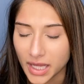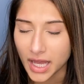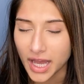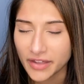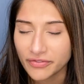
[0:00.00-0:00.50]

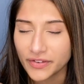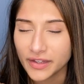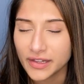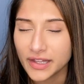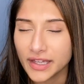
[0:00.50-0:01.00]
I
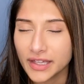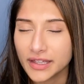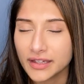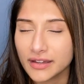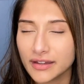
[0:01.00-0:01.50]
feel
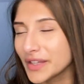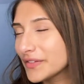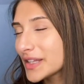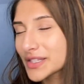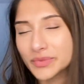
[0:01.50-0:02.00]
like
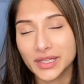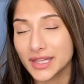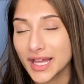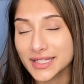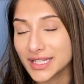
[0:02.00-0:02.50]
even this with the
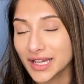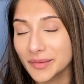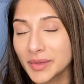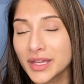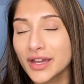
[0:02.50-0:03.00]
last time,